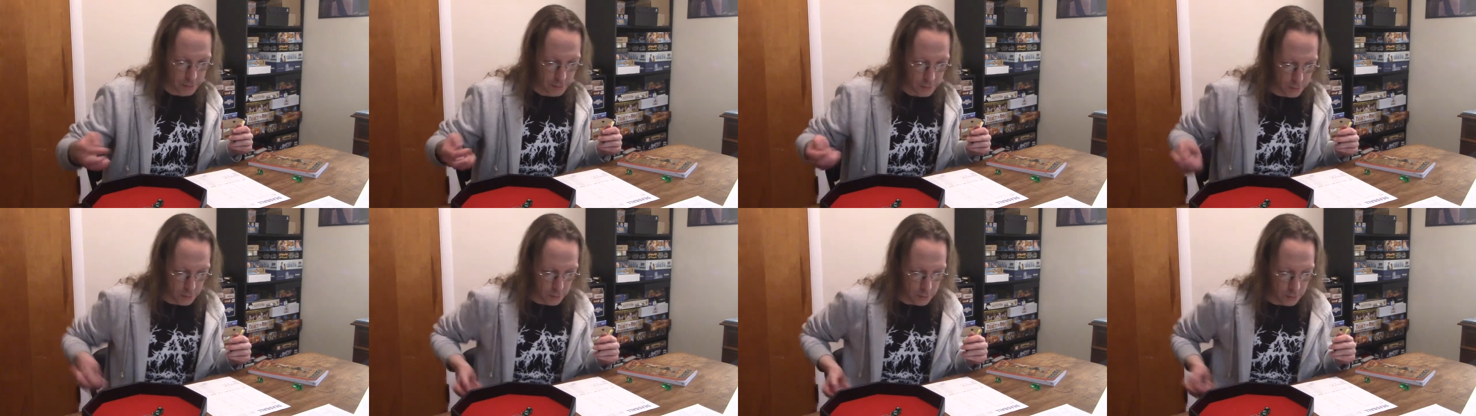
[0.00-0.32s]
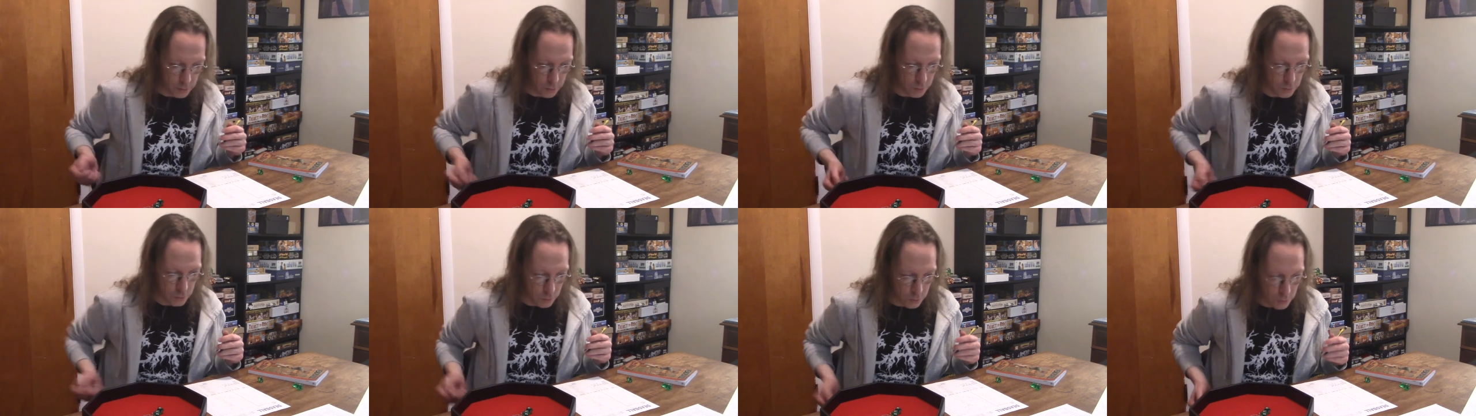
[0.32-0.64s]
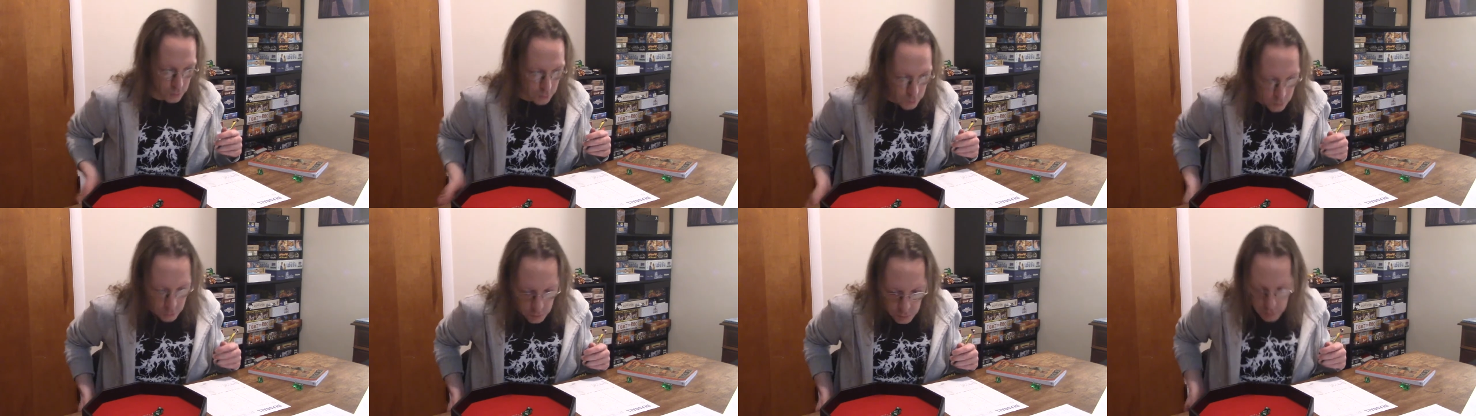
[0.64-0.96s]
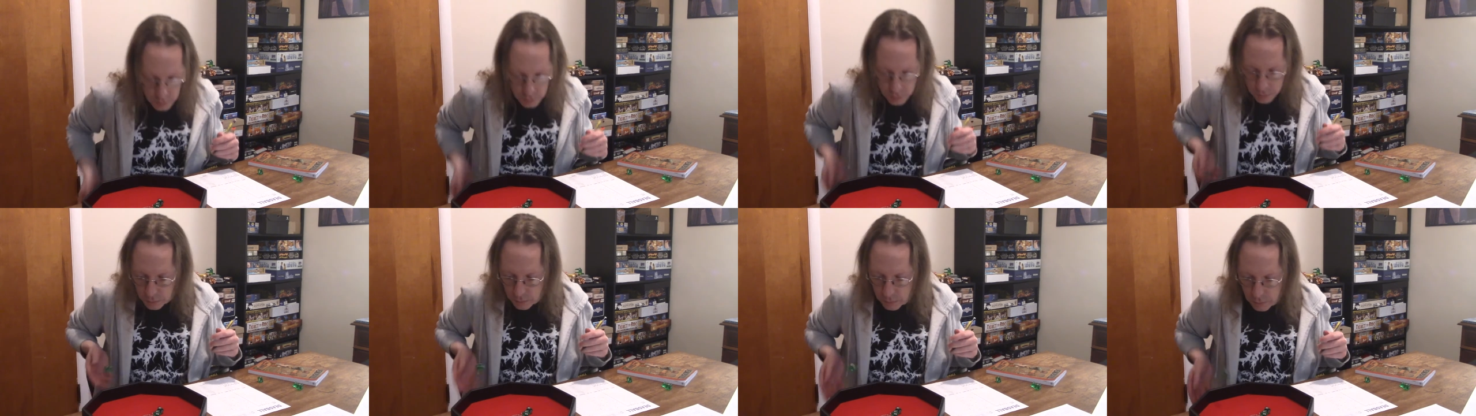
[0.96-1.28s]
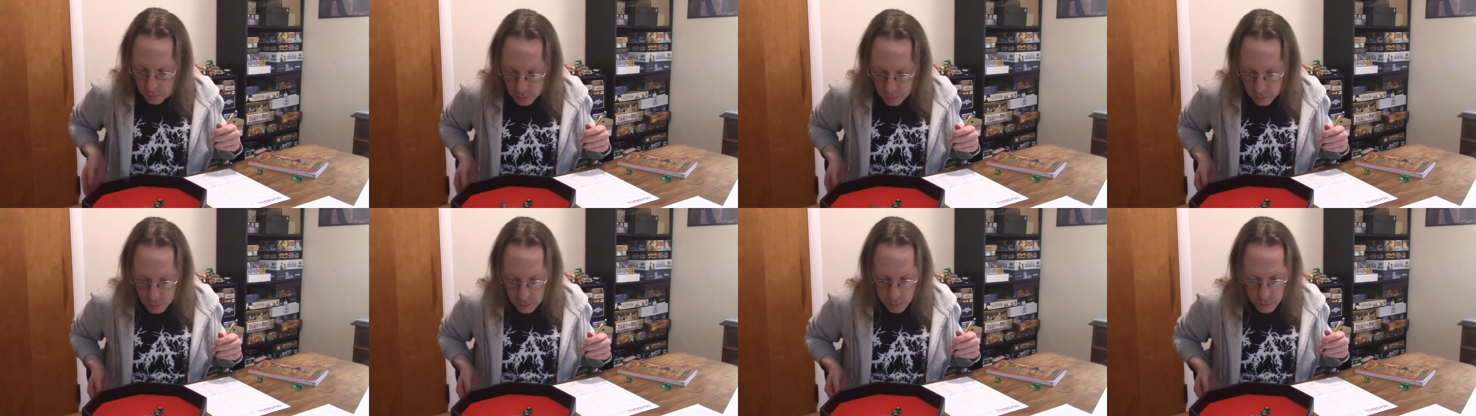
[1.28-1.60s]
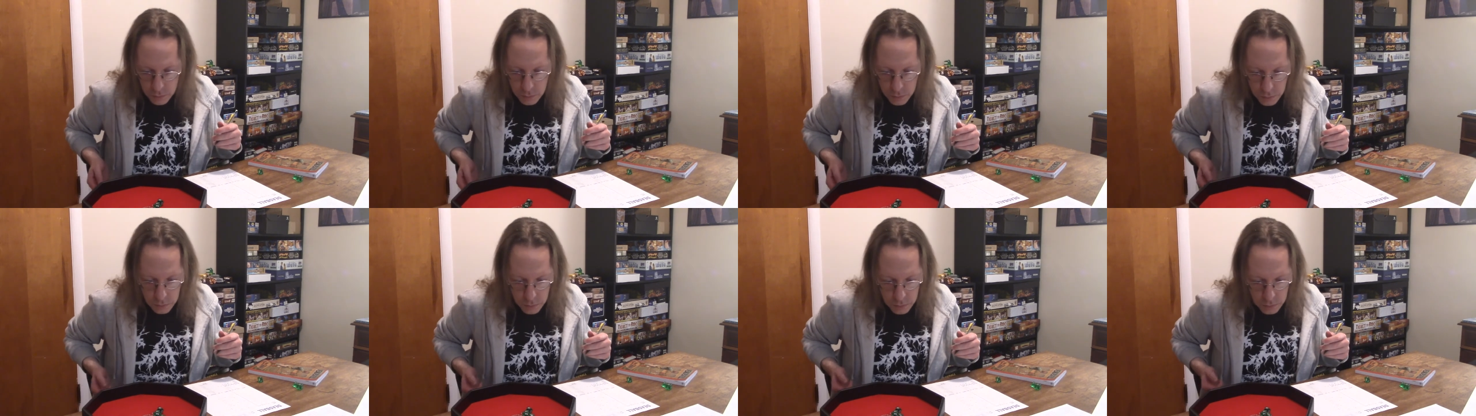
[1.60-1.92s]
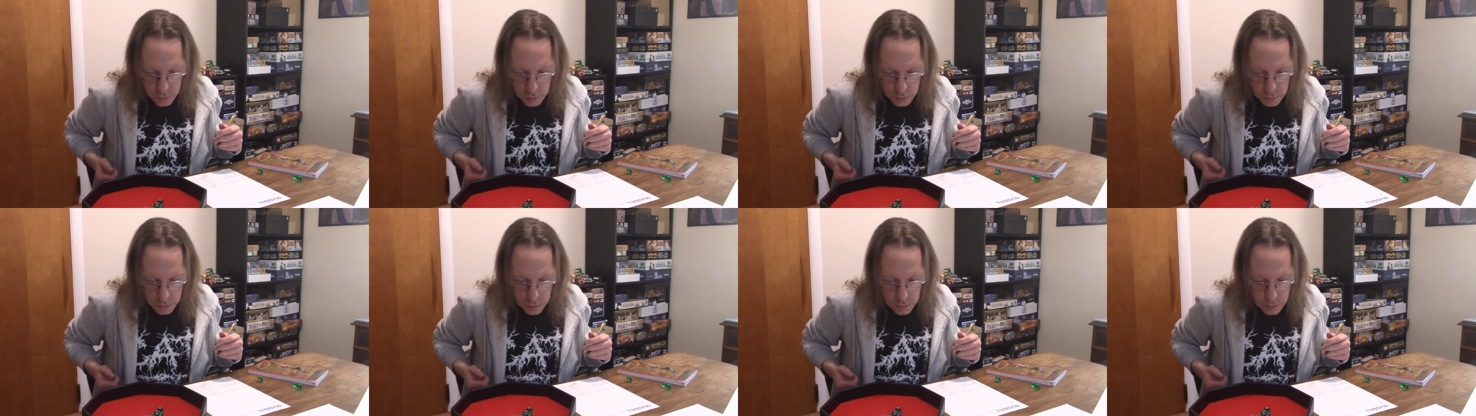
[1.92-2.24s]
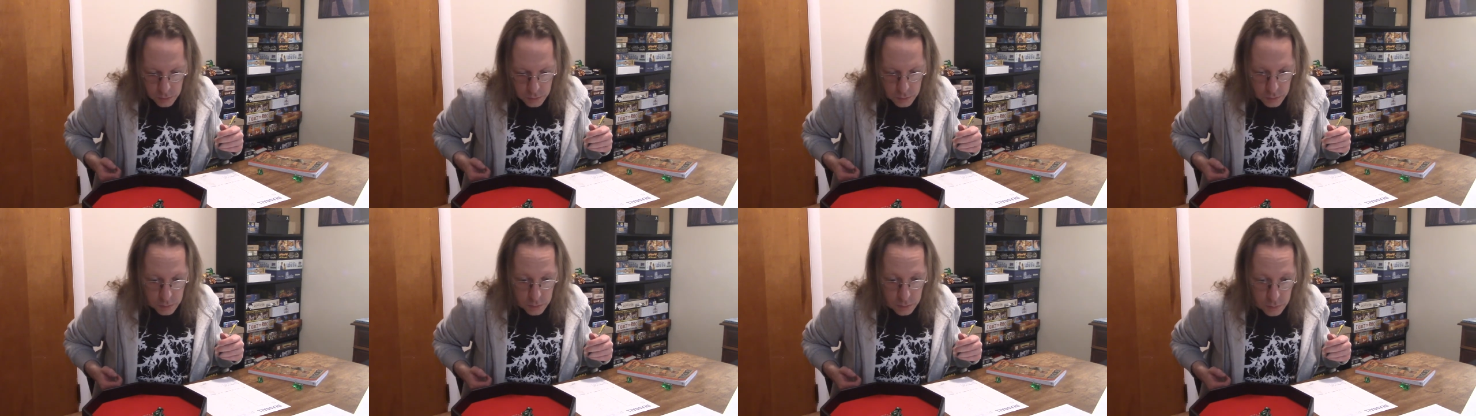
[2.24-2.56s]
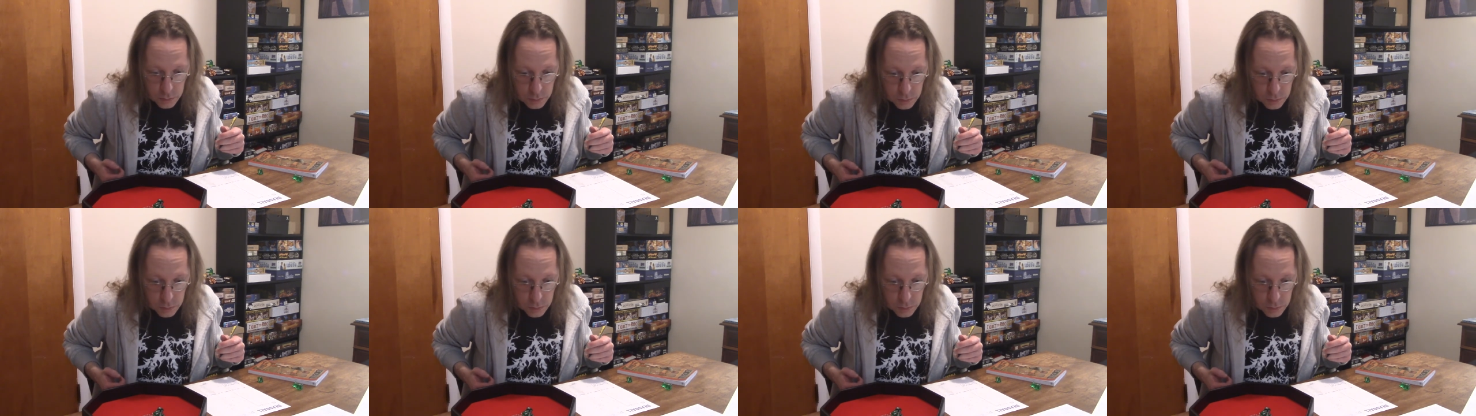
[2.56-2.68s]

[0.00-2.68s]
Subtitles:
(no one is talking)